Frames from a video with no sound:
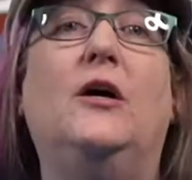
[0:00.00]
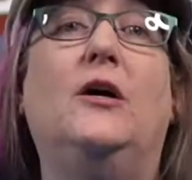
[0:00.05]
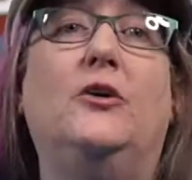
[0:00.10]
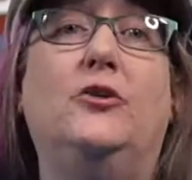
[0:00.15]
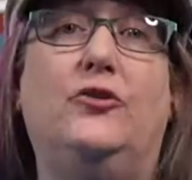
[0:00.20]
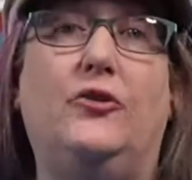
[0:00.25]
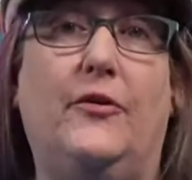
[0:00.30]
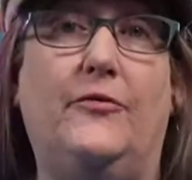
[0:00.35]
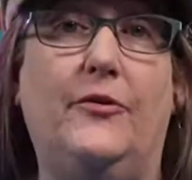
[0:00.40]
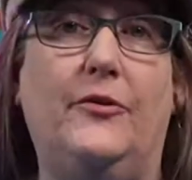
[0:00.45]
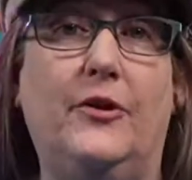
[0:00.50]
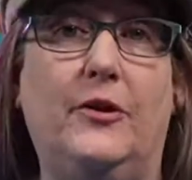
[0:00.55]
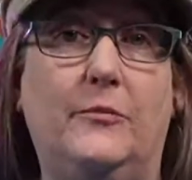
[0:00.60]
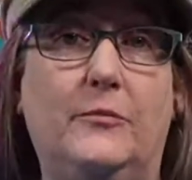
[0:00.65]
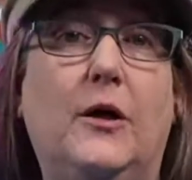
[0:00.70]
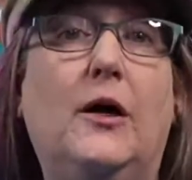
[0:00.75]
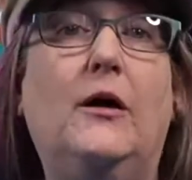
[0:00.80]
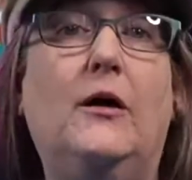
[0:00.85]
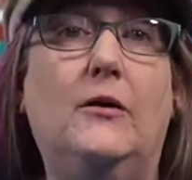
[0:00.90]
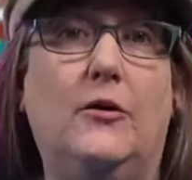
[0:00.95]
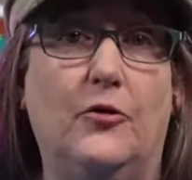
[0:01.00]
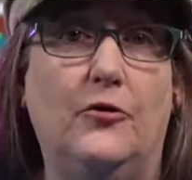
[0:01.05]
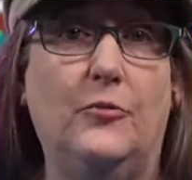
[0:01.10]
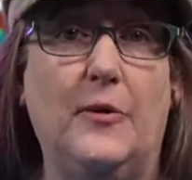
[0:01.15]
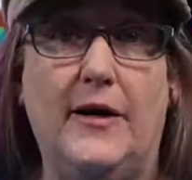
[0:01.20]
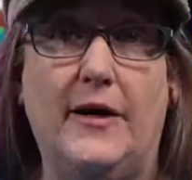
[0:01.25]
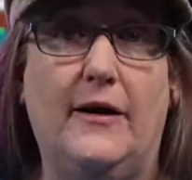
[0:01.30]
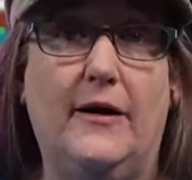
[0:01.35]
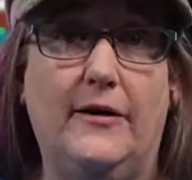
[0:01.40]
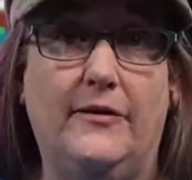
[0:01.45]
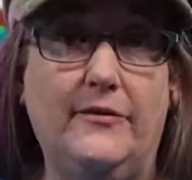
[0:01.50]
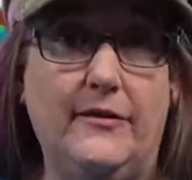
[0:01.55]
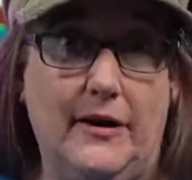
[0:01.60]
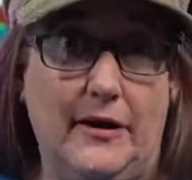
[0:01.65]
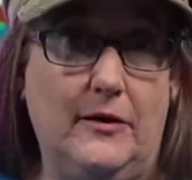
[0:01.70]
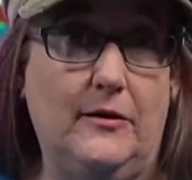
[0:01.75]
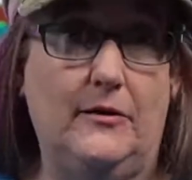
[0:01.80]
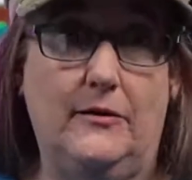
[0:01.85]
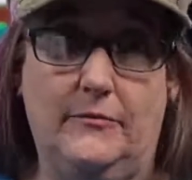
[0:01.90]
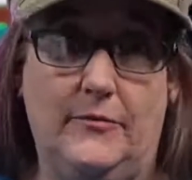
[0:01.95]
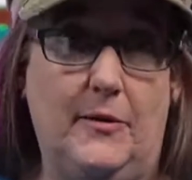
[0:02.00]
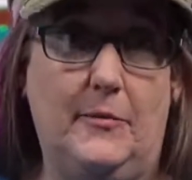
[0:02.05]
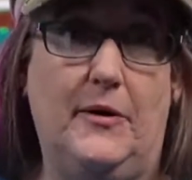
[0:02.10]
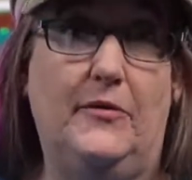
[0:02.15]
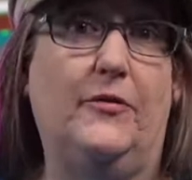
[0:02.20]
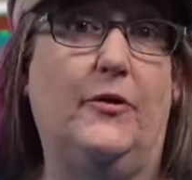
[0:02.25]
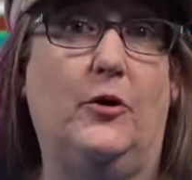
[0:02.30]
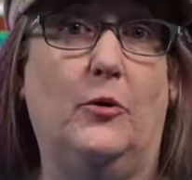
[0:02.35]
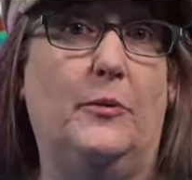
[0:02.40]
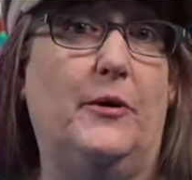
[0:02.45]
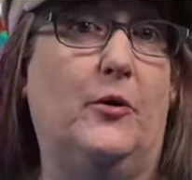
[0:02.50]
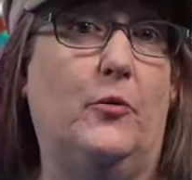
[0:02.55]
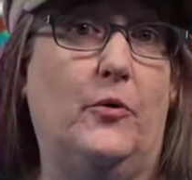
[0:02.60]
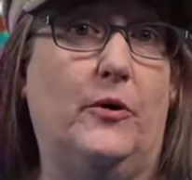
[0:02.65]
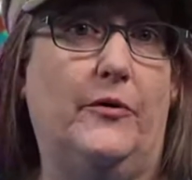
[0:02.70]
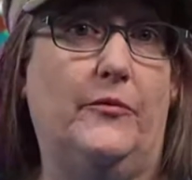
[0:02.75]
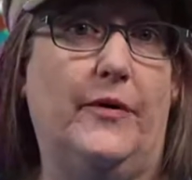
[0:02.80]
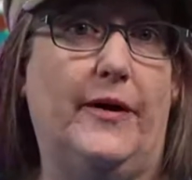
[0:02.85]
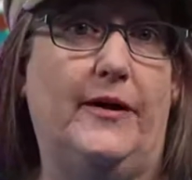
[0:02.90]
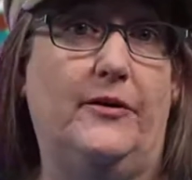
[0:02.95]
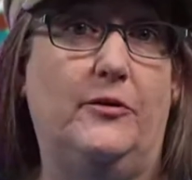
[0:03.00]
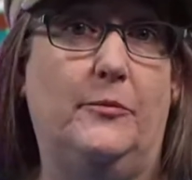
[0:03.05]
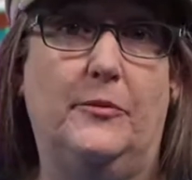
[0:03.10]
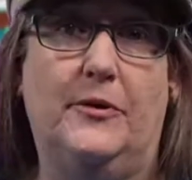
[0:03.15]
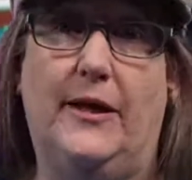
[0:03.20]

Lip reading: shuffle them, close my eyes, and let my finger pick one at random.